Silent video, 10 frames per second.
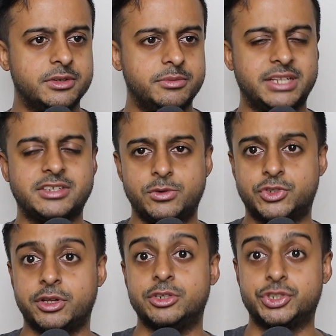That's how this
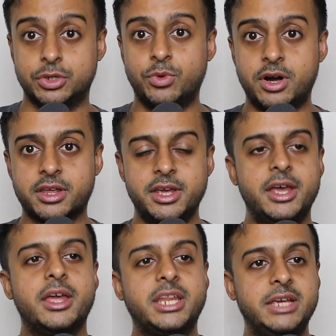trailer should work.
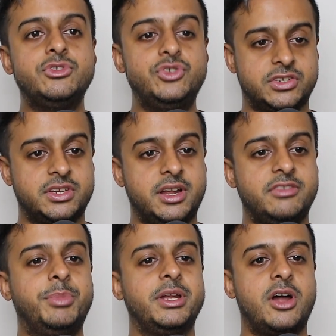It gives you just
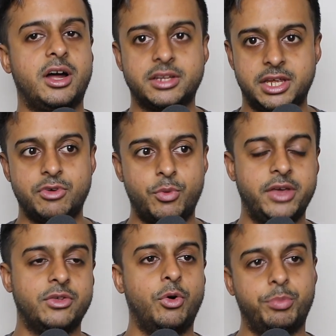enough, but not give away
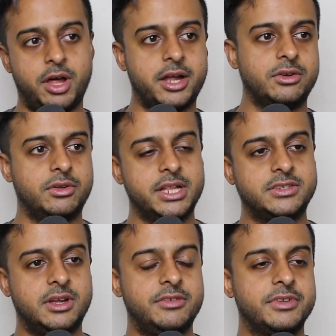the whole plot and all that
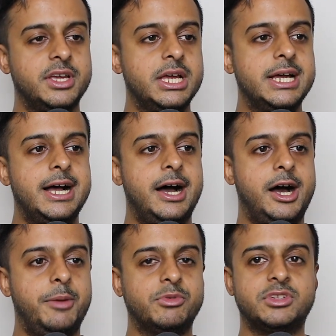stuff.
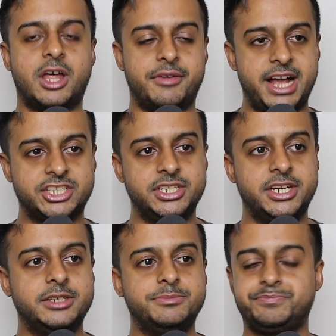There was a lot of action in
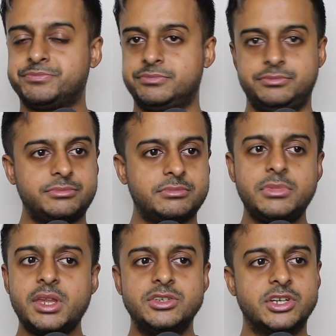it,
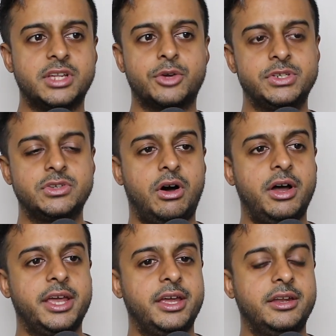just like we saw
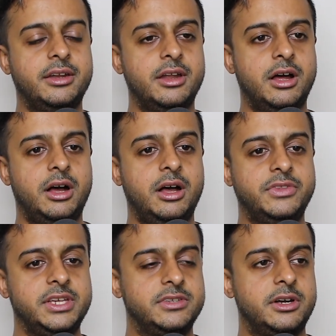in
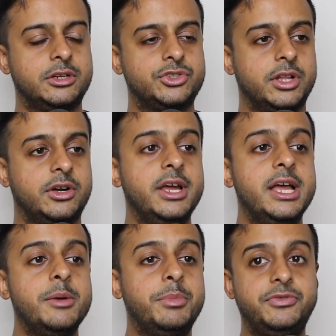the Citadel trailer.
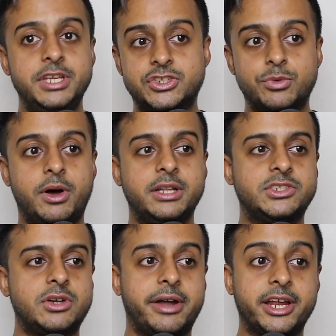But this one,
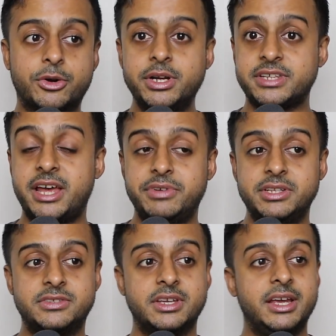starring Chris
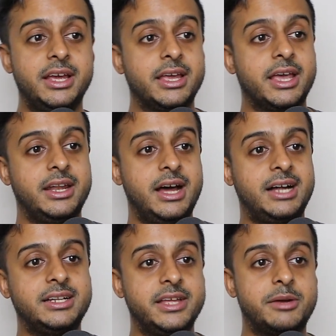Evans and
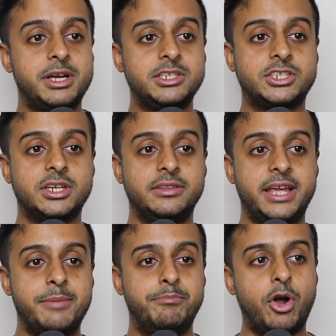Ana de Armas, they
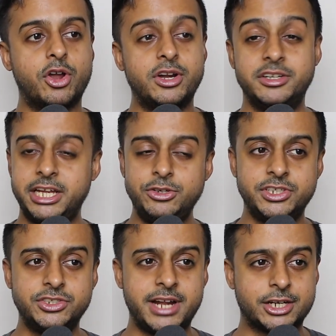embark on a dangerous
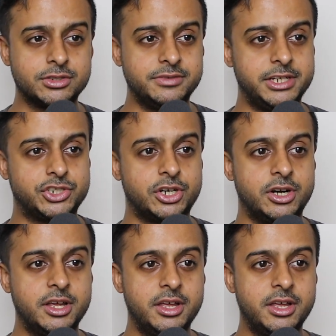international adventure